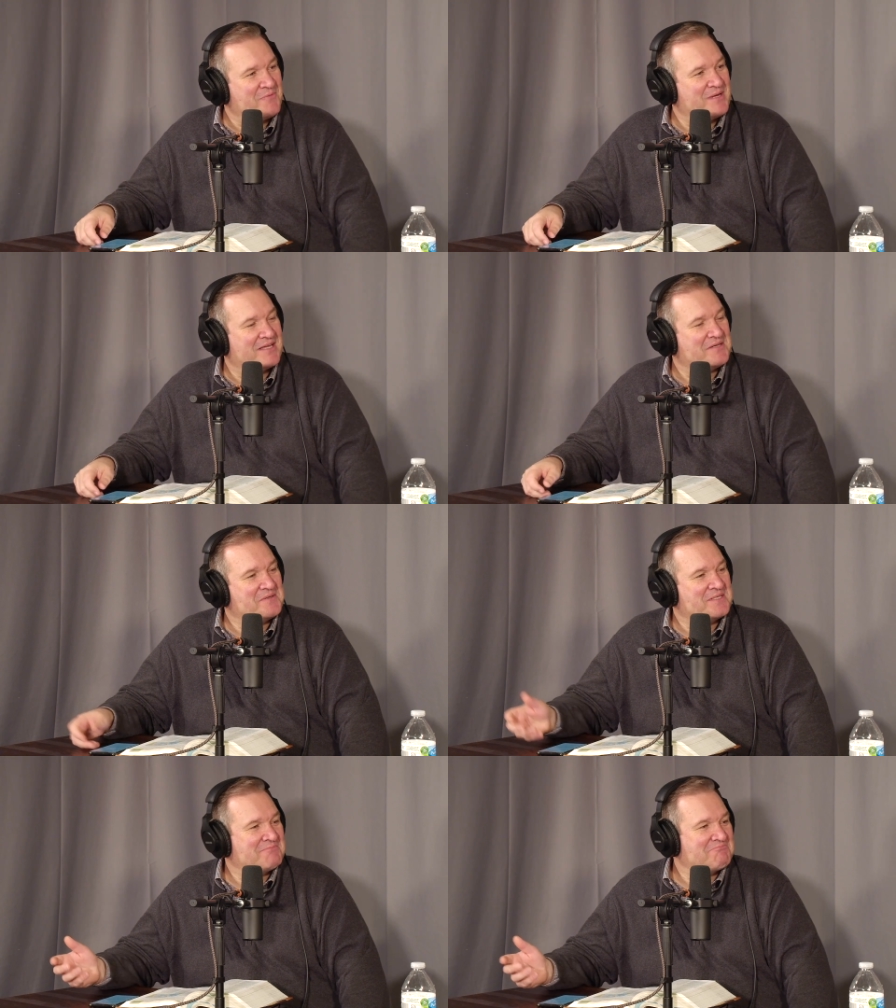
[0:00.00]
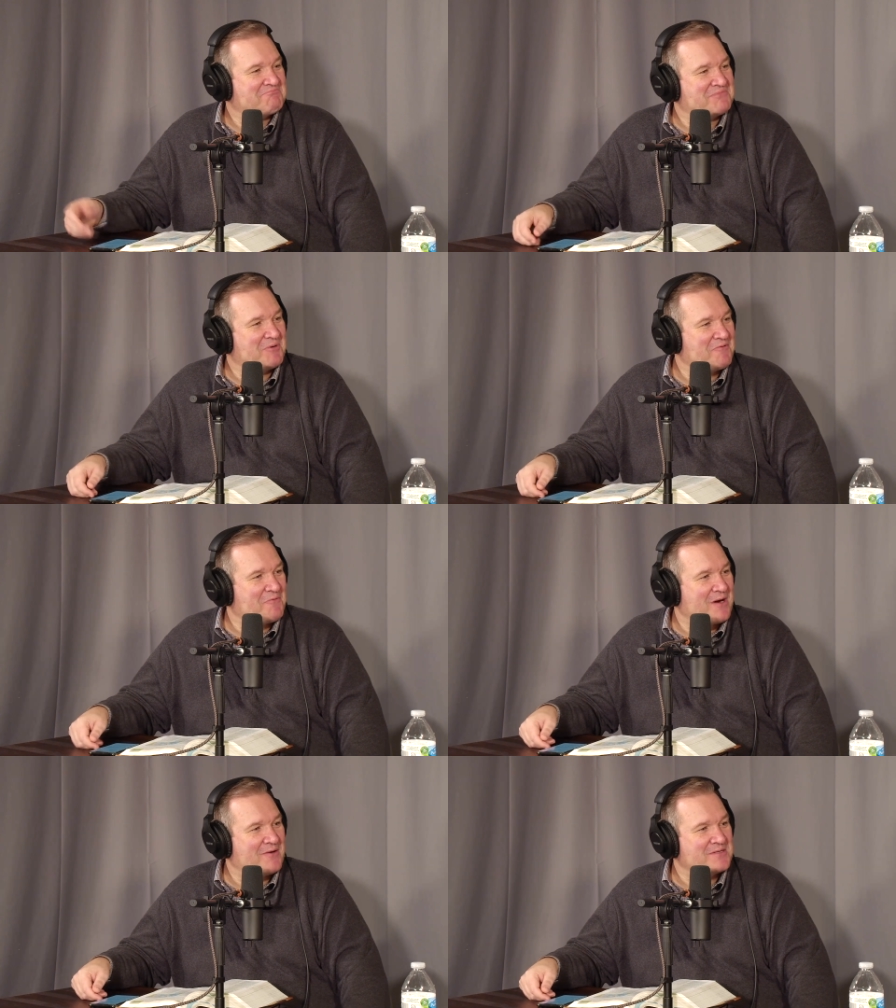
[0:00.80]
And we can do it in
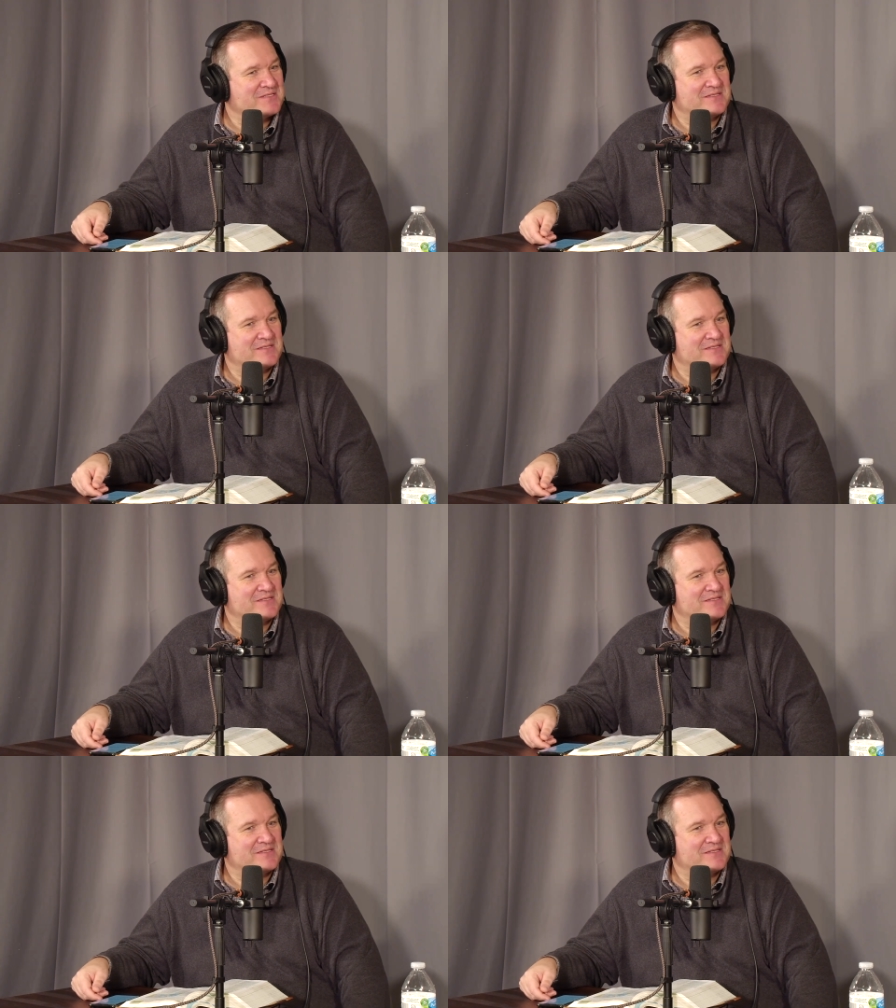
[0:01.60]
24 hours.